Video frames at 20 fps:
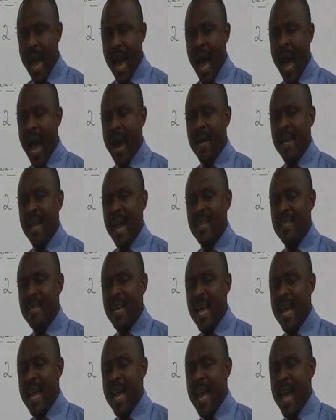And that
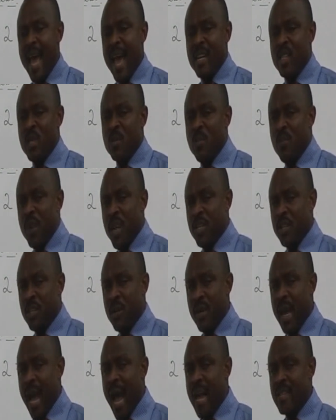
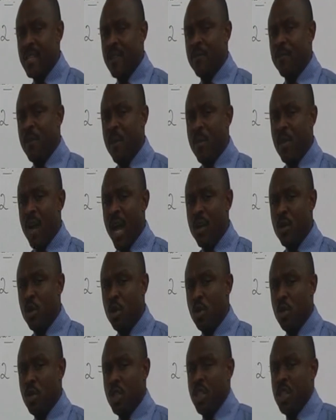expression that has a formula you
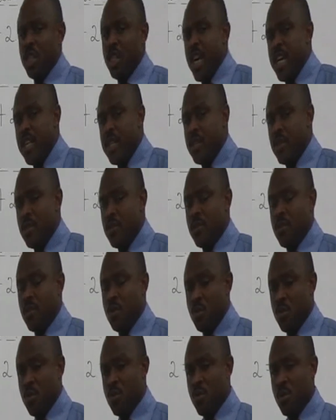should change it
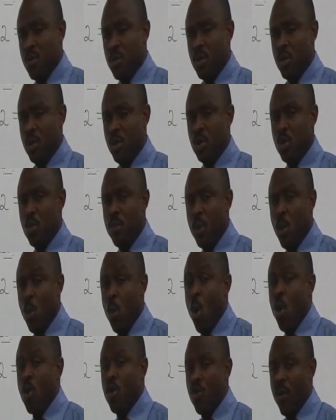to should be
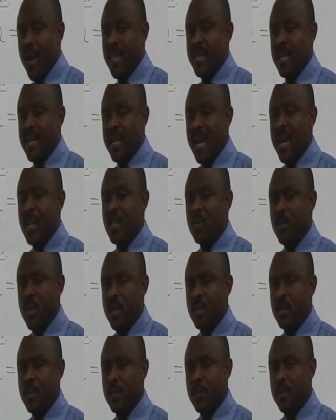quadratic
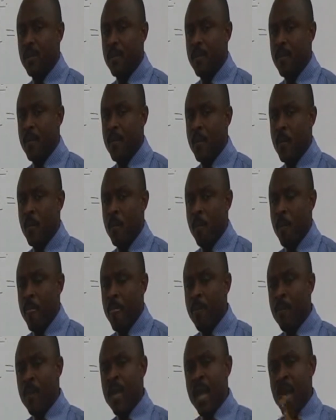expression.
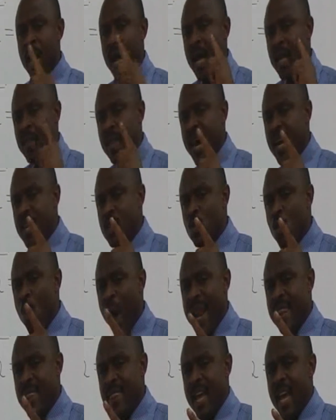That is
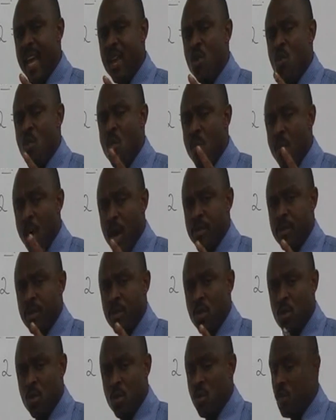one thing you must
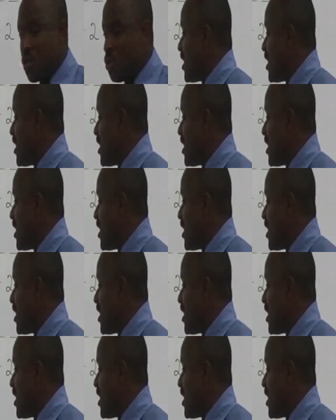do